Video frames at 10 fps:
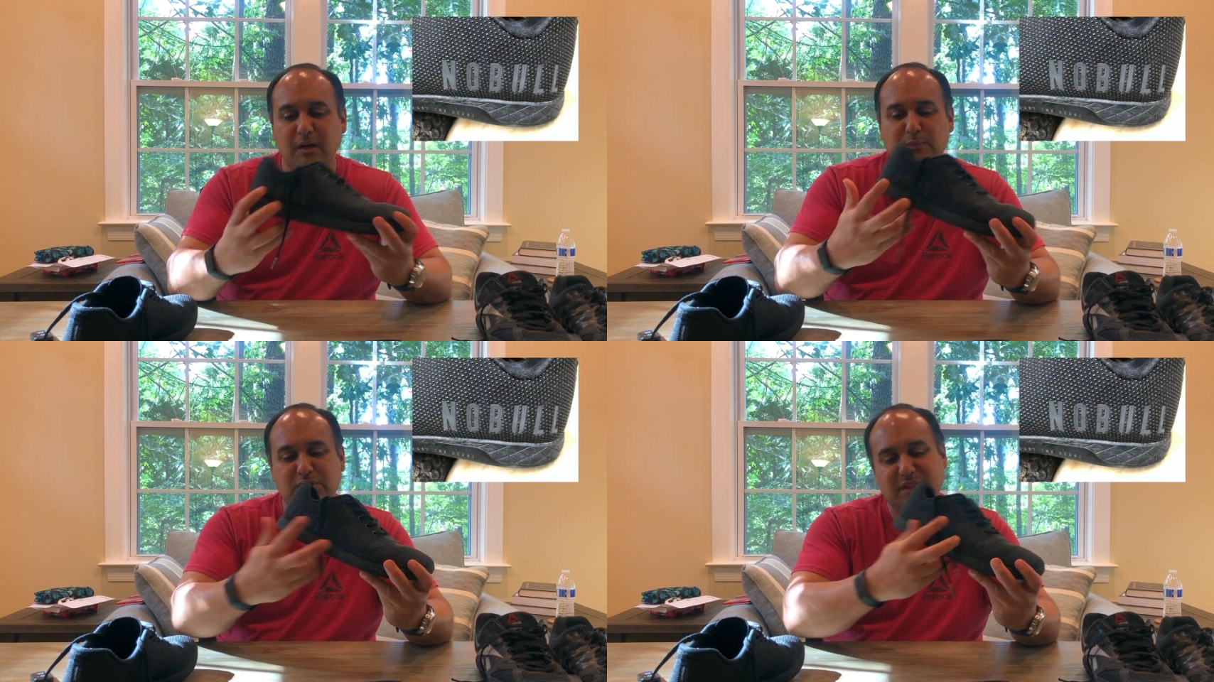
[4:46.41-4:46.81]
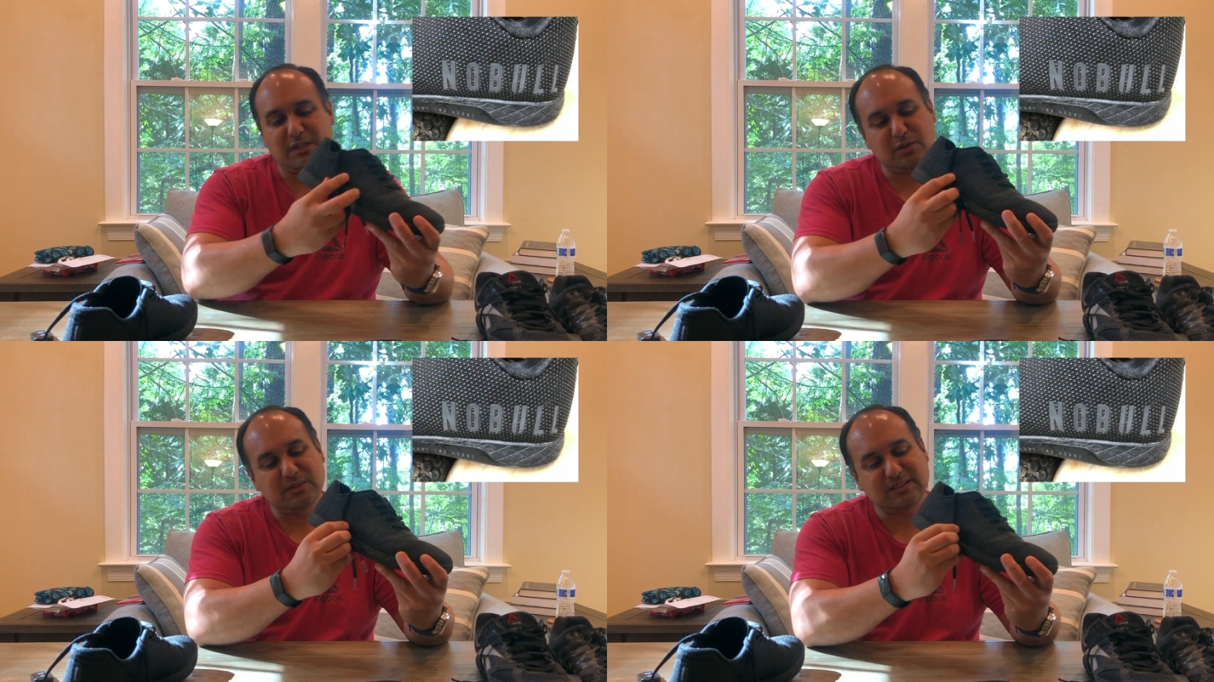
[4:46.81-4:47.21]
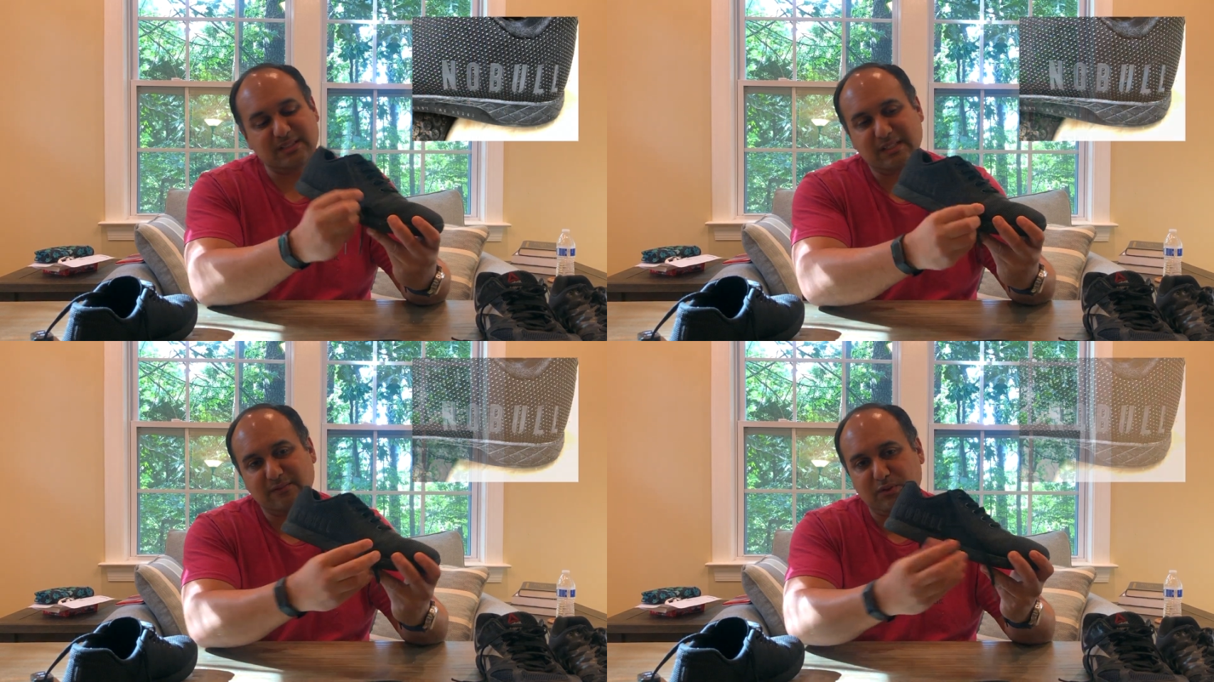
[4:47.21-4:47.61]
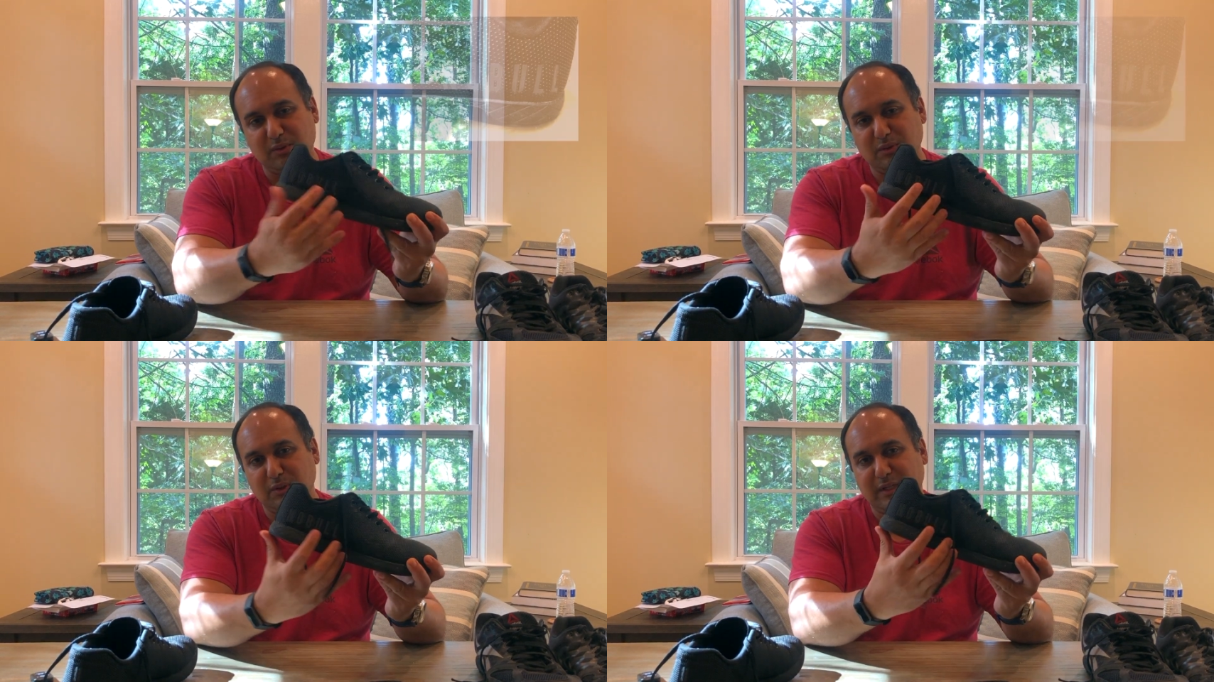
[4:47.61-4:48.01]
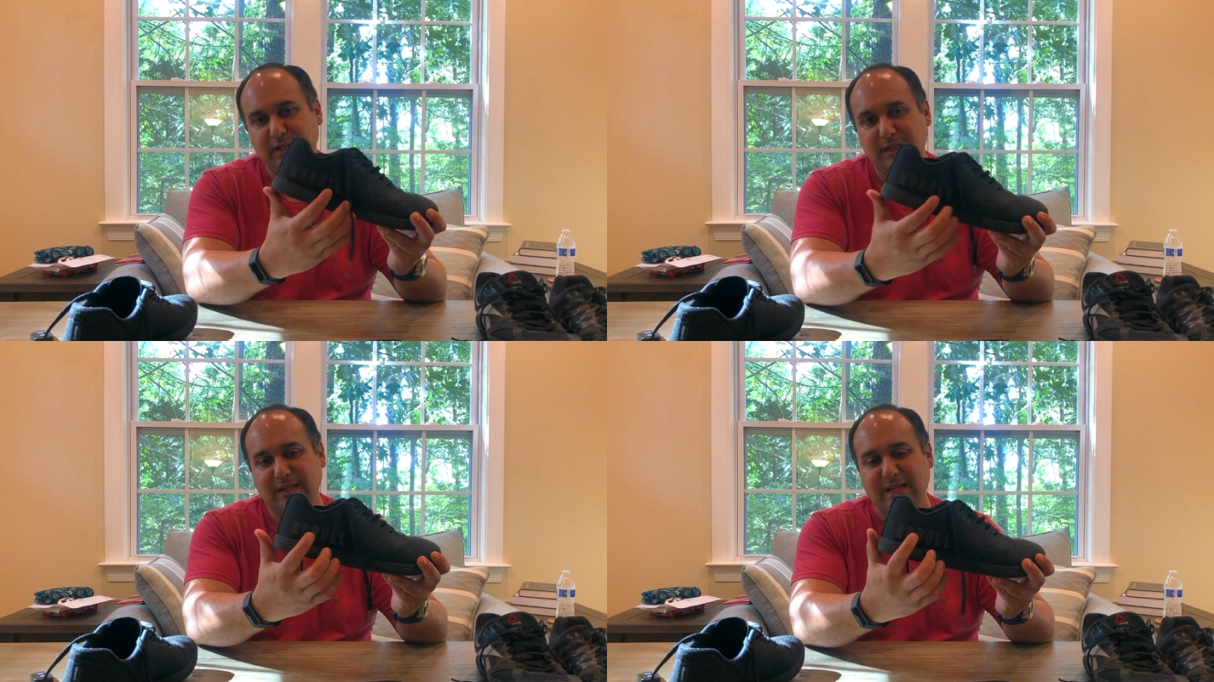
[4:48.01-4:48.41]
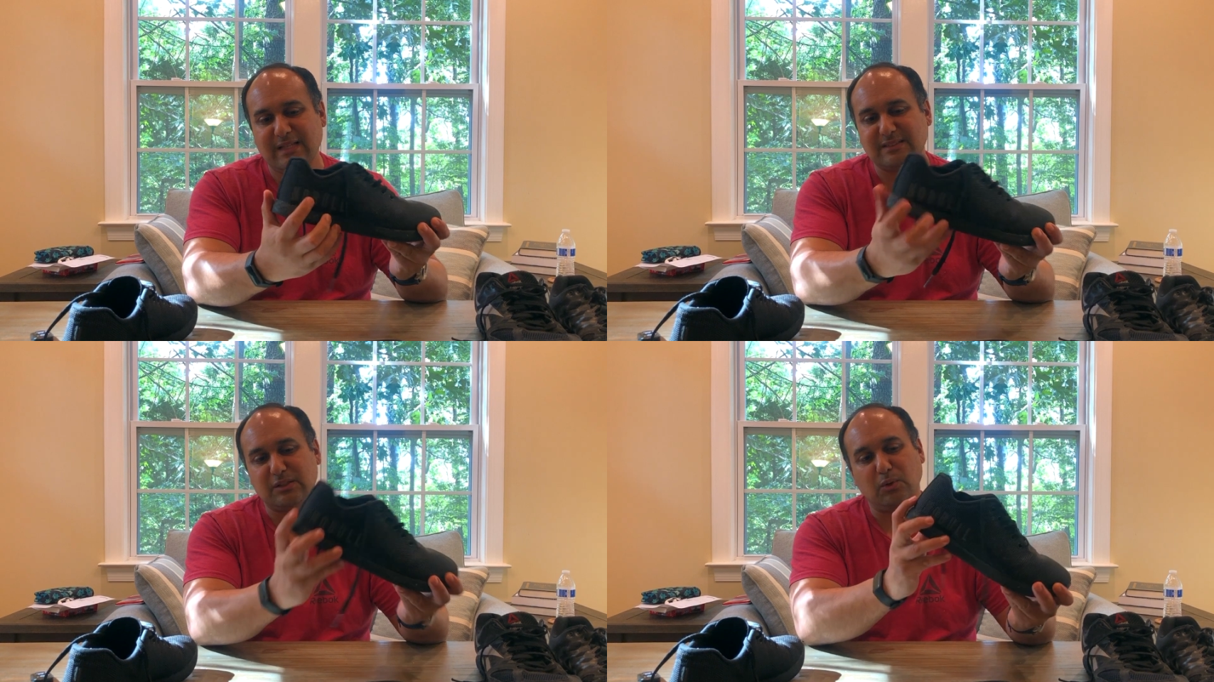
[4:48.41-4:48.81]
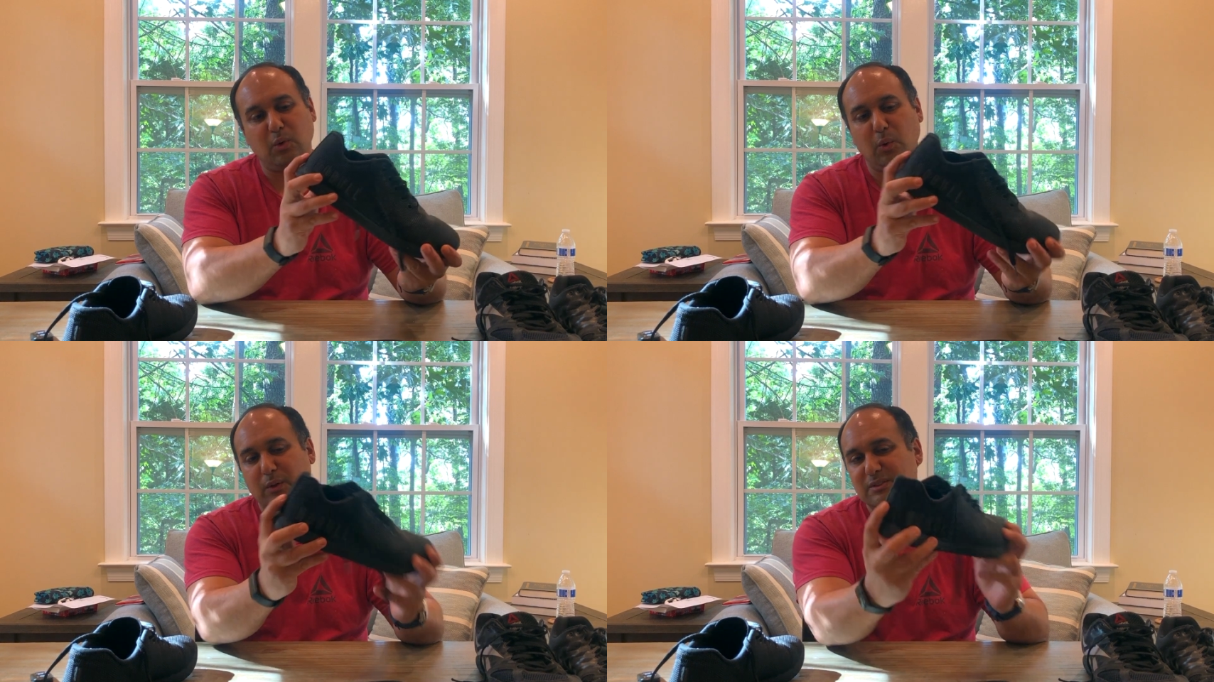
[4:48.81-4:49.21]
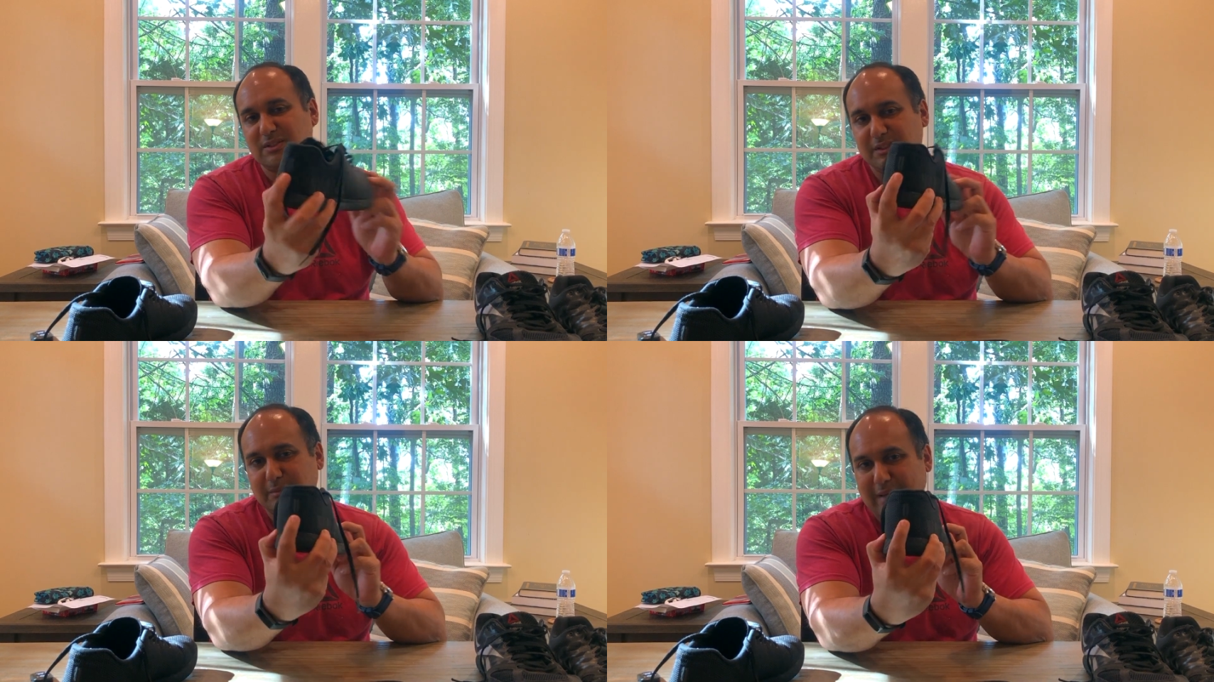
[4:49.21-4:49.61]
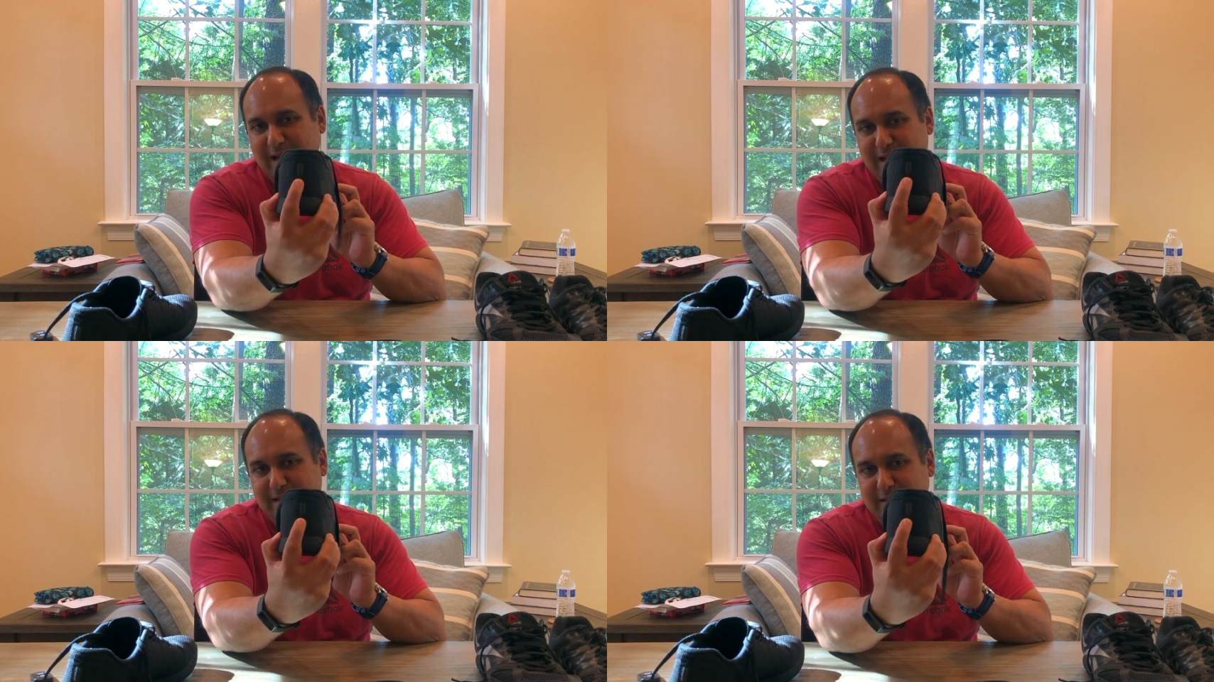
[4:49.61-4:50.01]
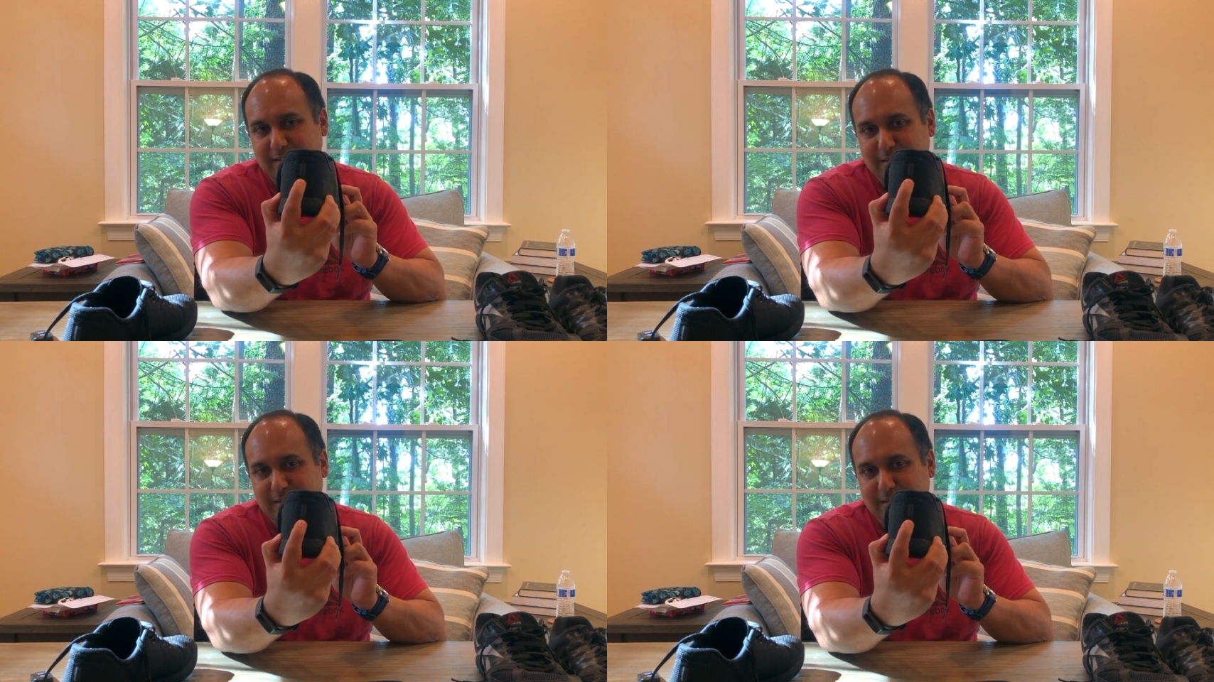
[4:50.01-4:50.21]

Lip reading: which I think you can see if you look in. It has the little horns on the back.